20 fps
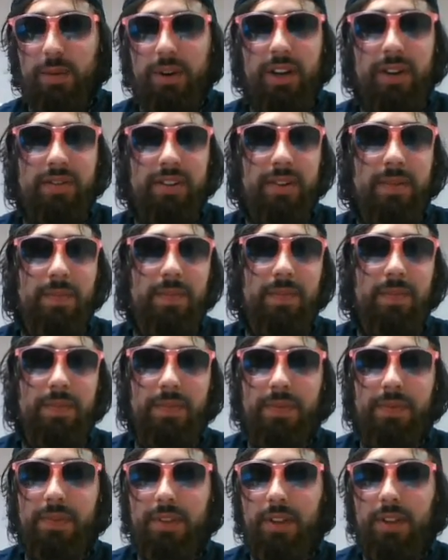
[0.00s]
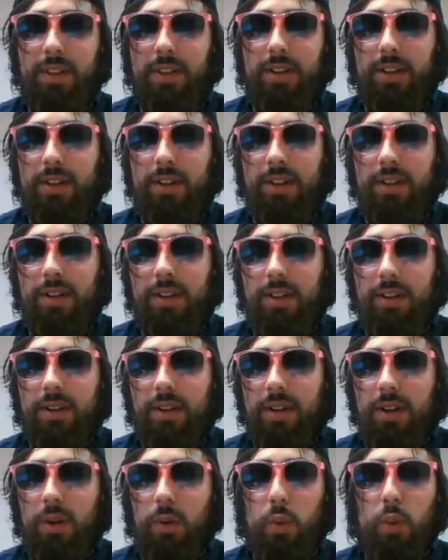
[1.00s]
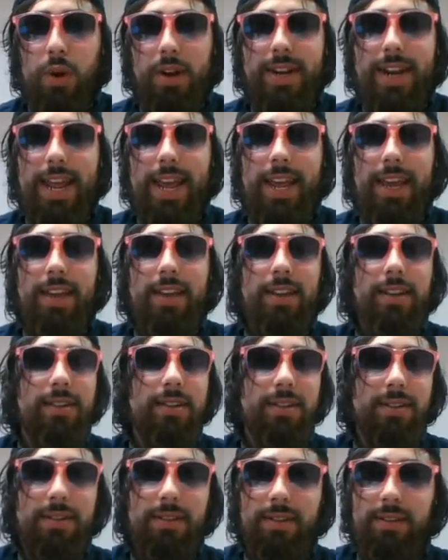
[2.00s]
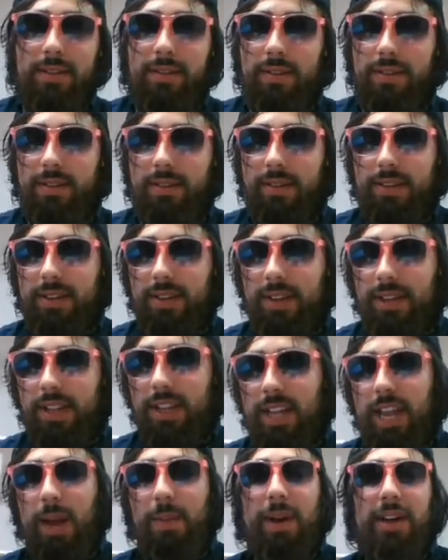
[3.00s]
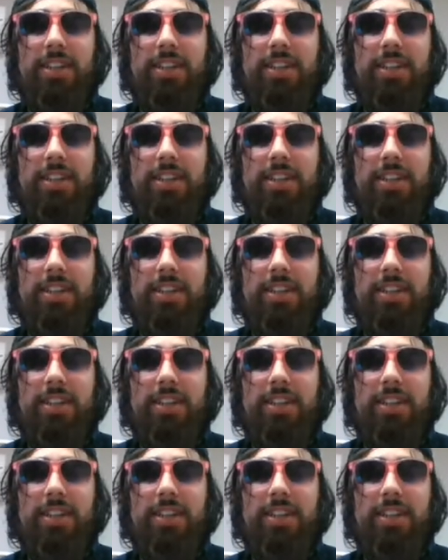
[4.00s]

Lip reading: whatever. One day. Yeah, I'm